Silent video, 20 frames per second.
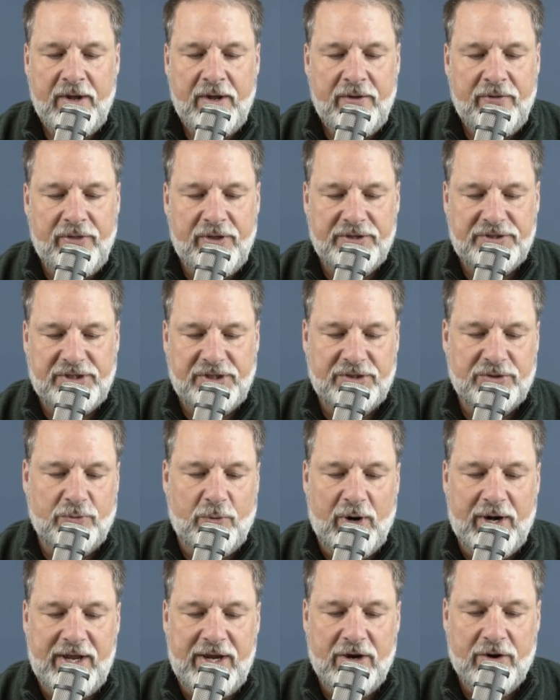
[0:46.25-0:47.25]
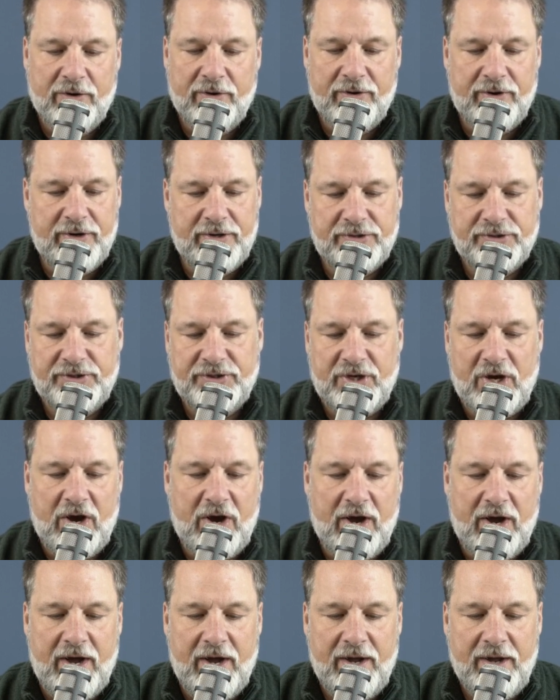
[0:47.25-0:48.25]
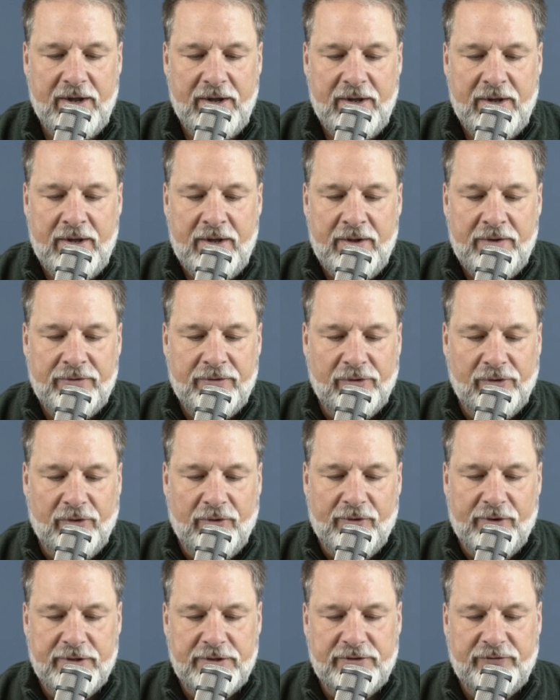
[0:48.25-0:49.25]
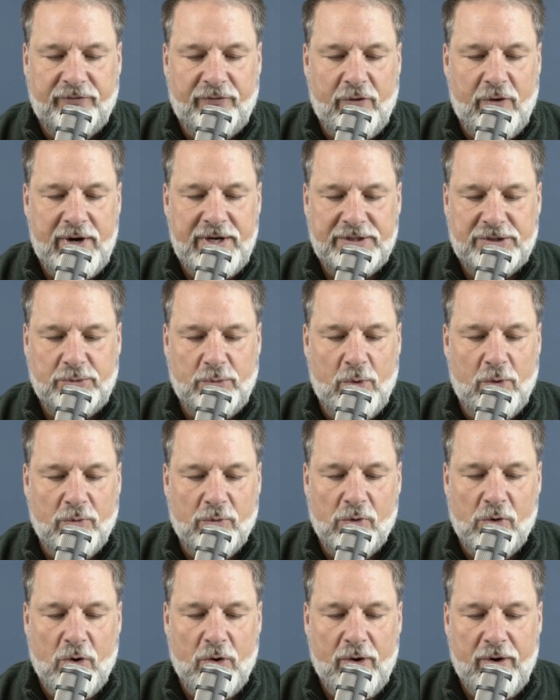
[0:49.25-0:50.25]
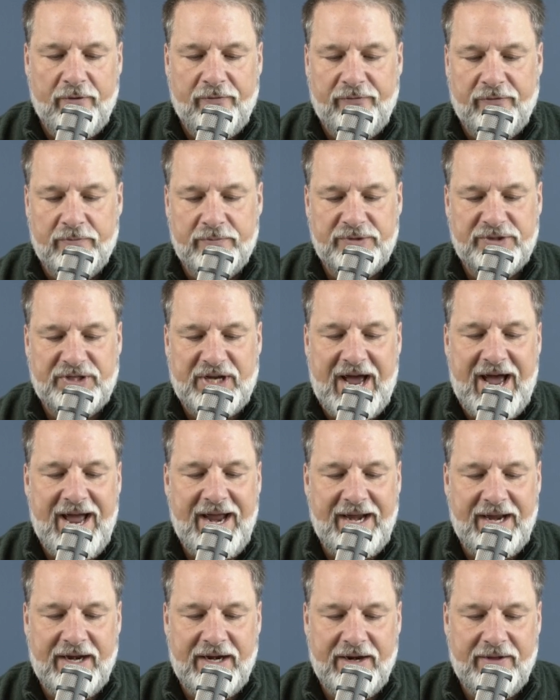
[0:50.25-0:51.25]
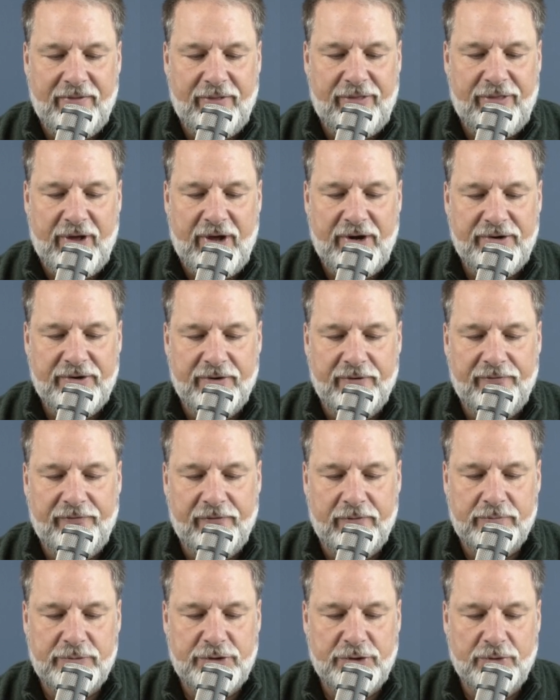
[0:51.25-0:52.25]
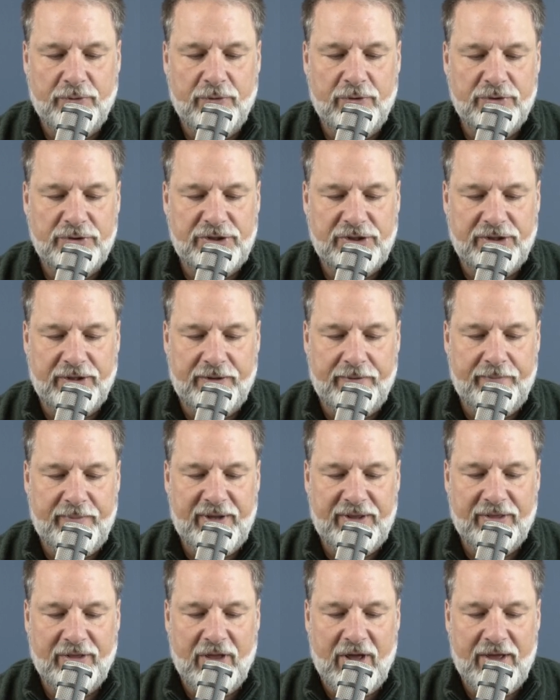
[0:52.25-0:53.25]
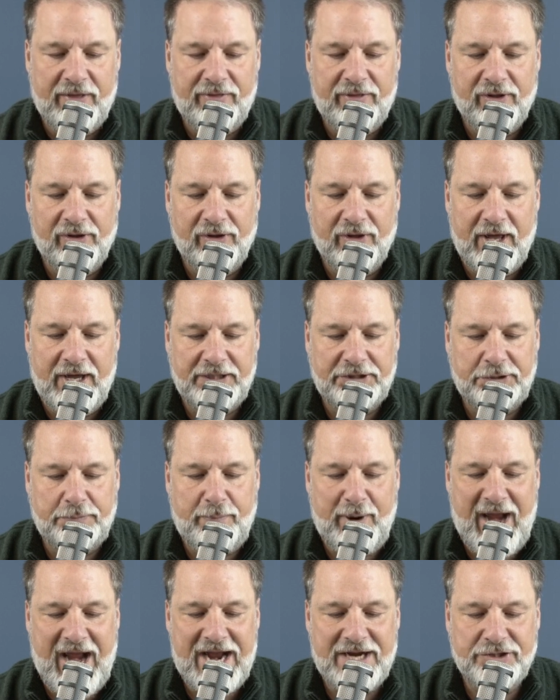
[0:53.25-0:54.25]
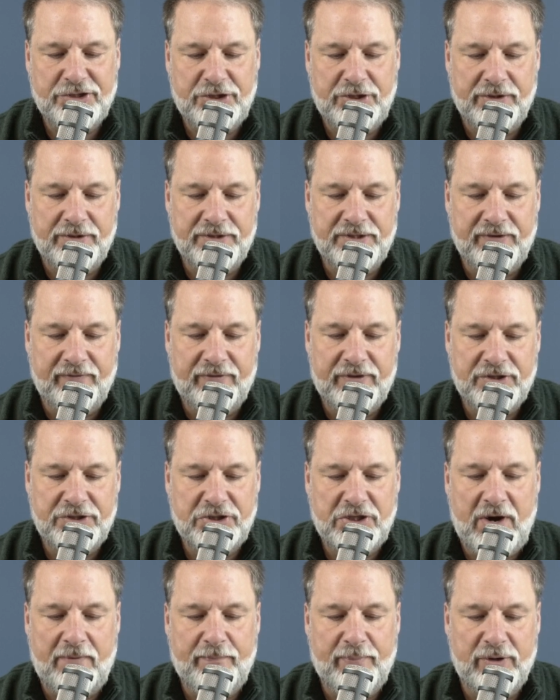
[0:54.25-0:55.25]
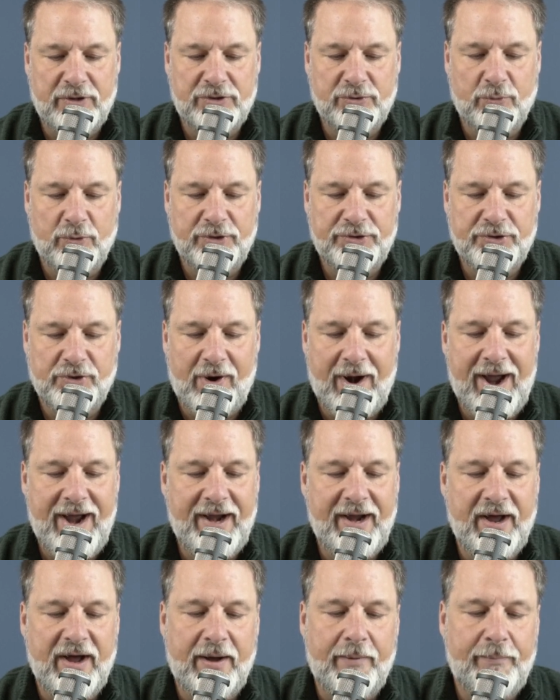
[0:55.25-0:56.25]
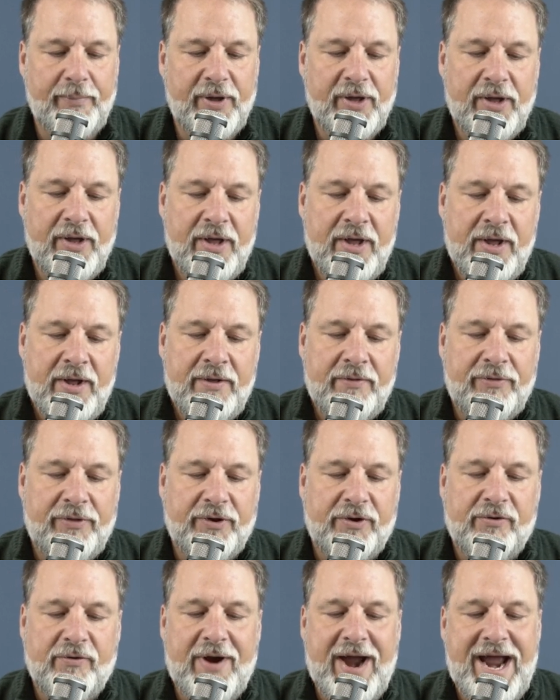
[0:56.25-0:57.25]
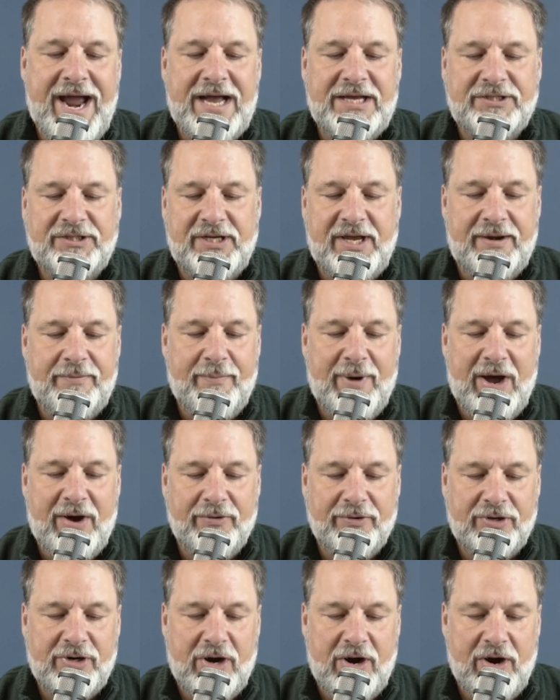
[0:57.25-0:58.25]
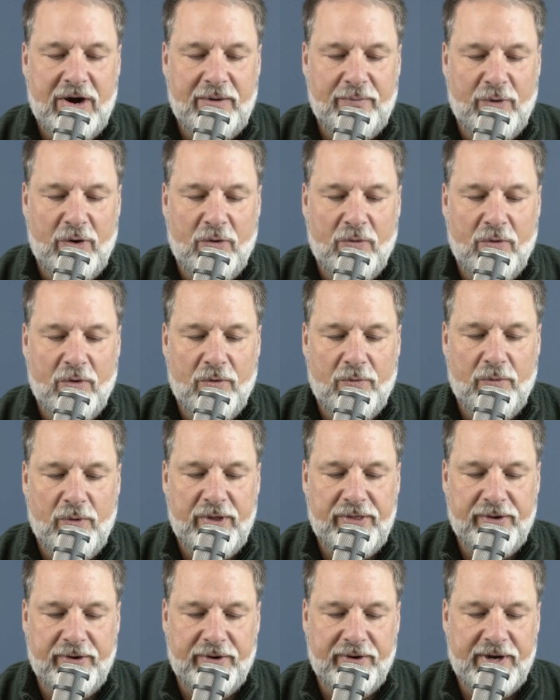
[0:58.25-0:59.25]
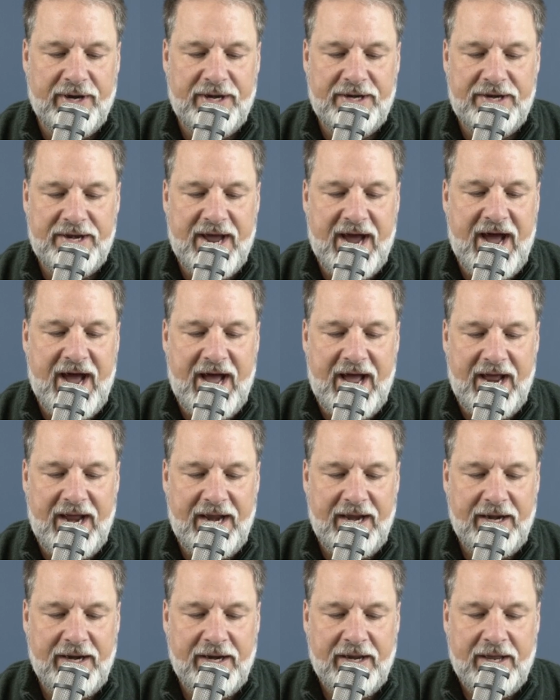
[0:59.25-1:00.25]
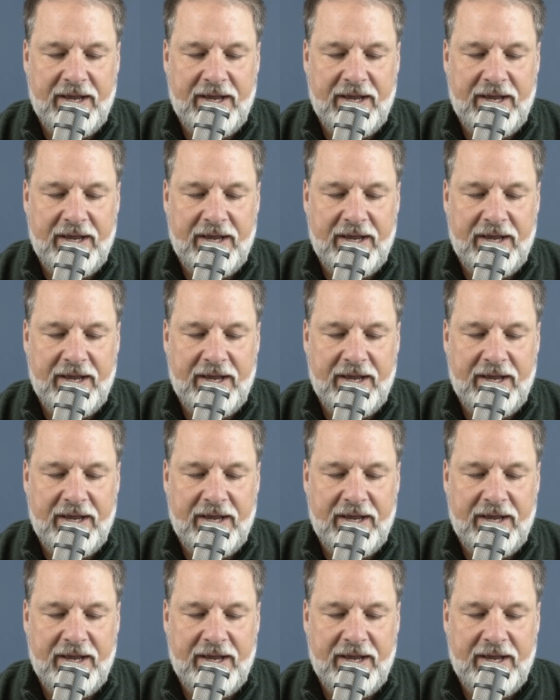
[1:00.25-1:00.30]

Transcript: This is what he heard and saw. The Lord's voice will roar from Zion and thunder from Jerusalem, and the lush pastures of the shepherds will dry up. The grass on Mount Carmel will wither and die.